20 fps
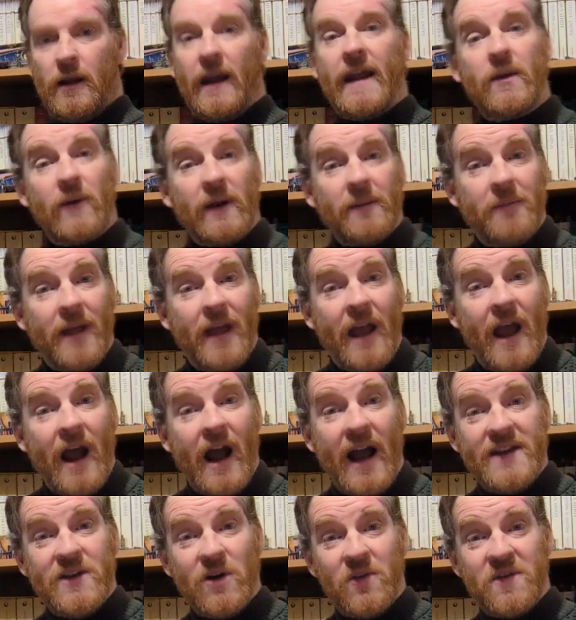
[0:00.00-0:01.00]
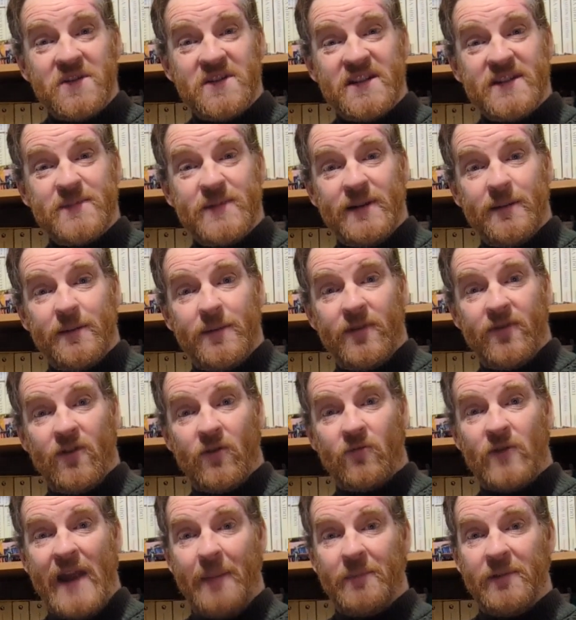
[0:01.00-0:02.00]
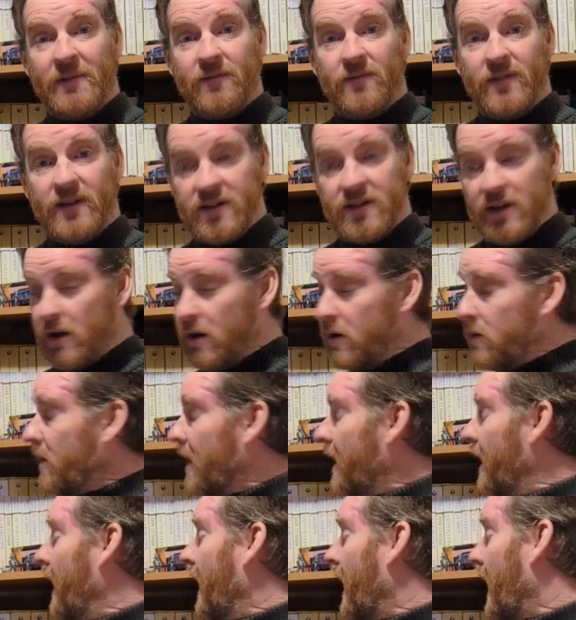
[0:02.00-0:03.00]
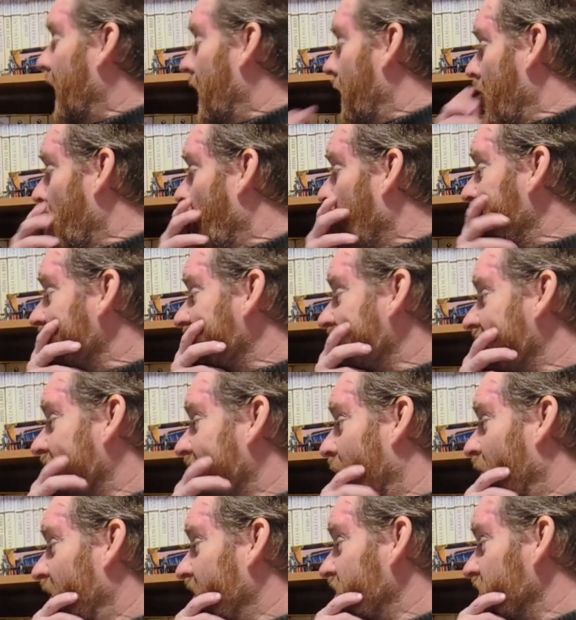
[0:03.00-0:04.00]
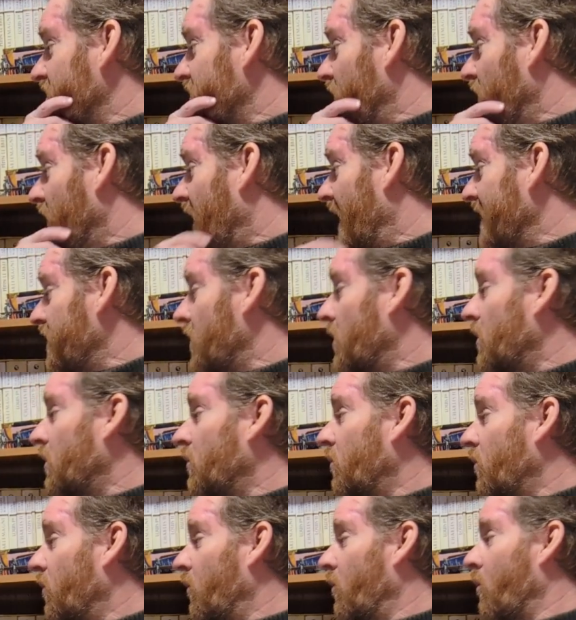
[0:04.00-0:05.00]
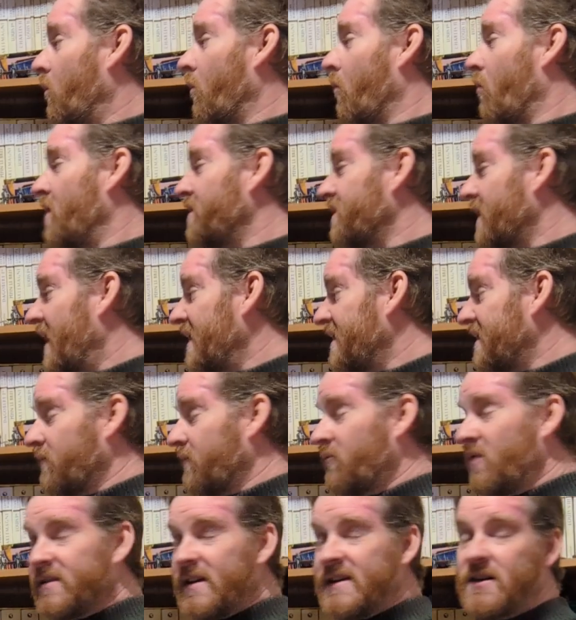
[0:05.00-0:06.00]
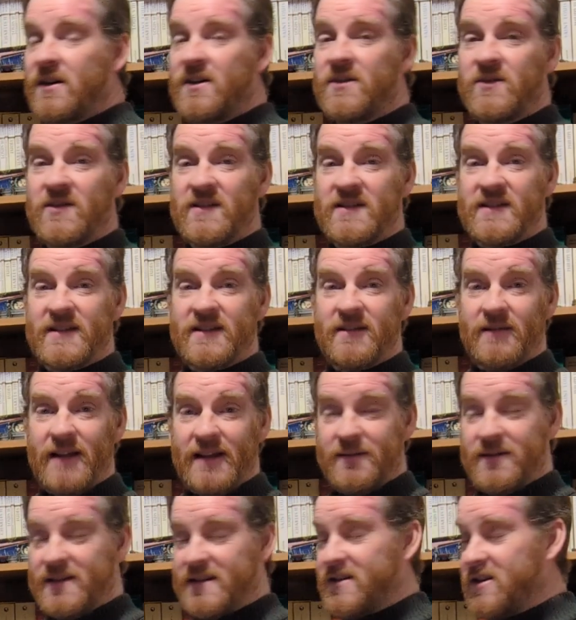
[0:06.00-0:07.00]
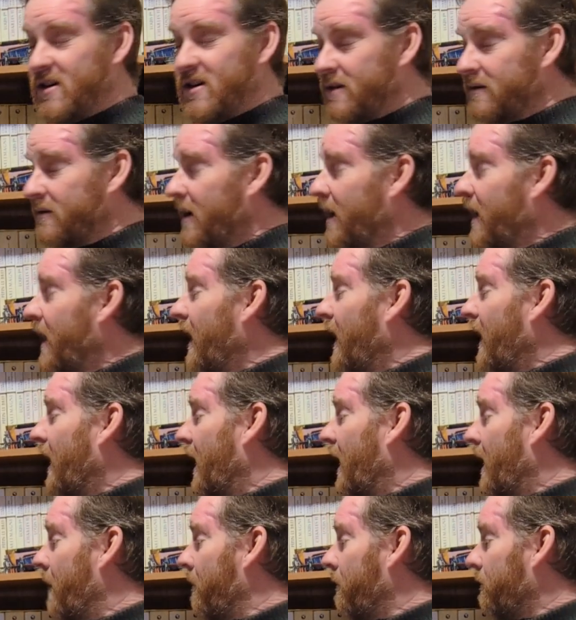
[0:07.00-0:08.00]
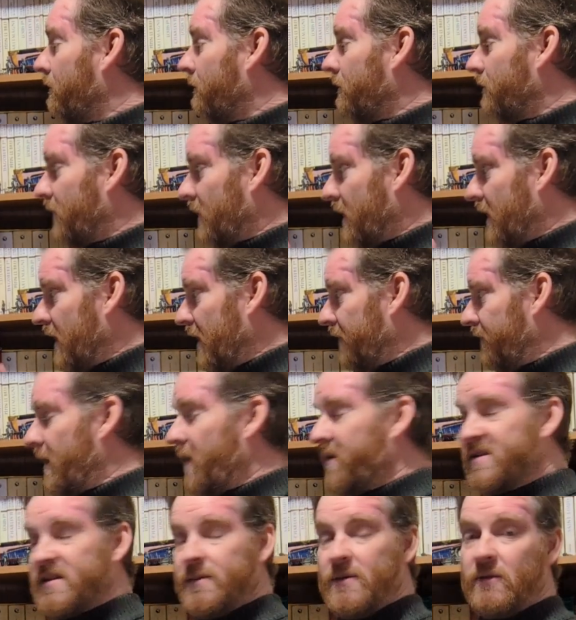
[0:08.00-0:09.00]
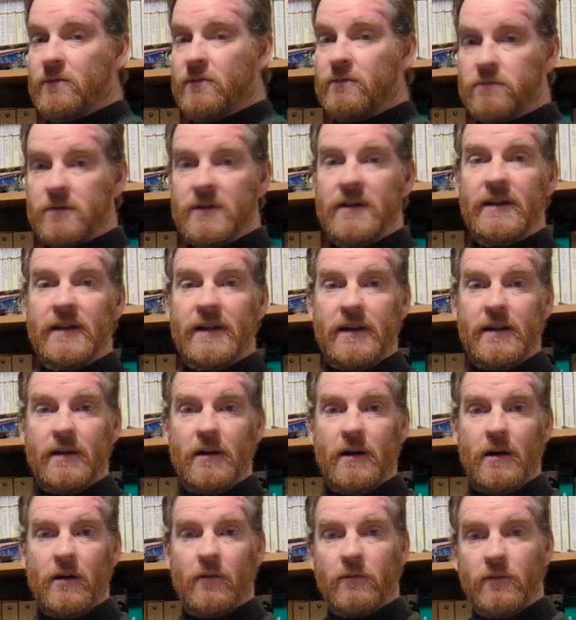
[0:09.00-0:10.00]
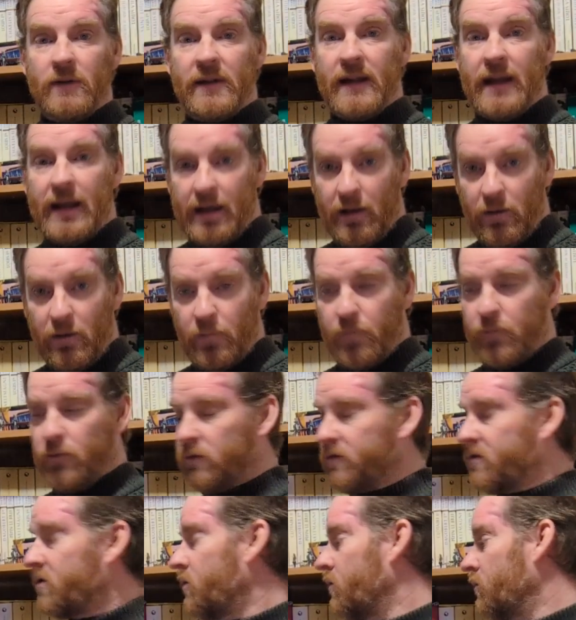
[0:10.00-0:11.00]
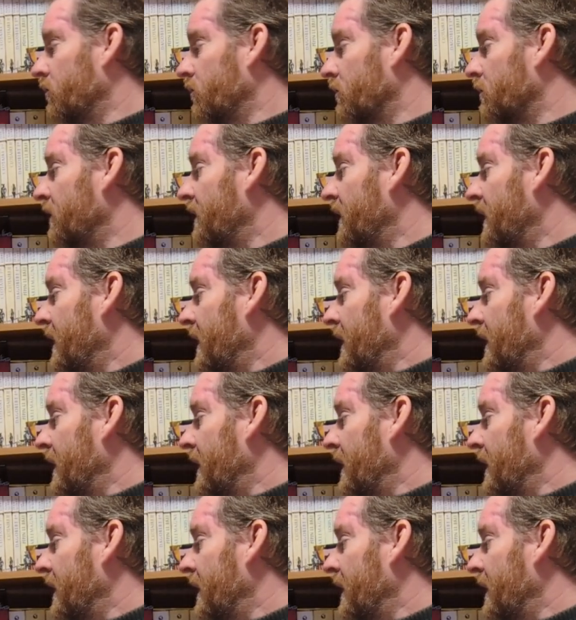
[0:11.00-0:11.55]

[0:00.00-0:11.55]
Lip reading: Anyway, I know this has been a bit of a rambling video. I hope this is somewhat useful. I know once I started doing this like this year, I found this to be a really helpful tool.